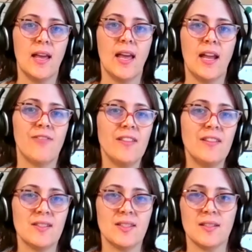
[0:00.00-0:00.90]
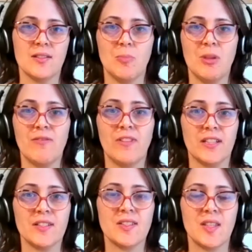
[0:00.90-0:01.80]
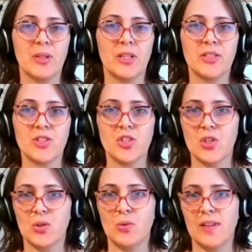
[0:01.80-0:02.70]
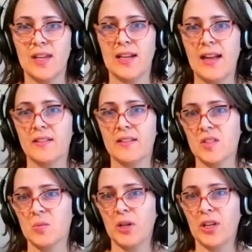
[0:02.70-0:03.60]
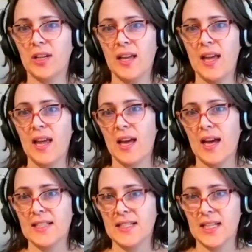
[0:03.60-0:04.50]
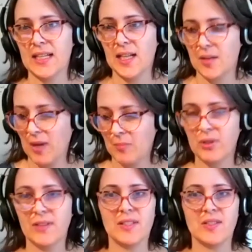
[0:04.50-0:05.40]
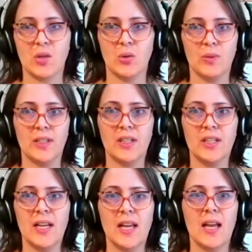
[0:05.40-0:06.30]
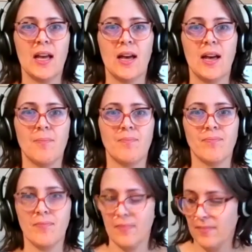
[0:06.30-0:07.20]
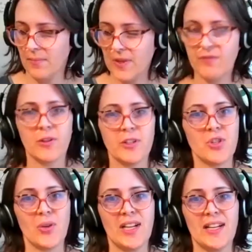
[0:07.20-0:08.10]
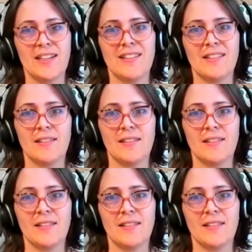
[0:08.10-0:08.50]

And I found this to be very similar to the analysis work I did in my previous career before joining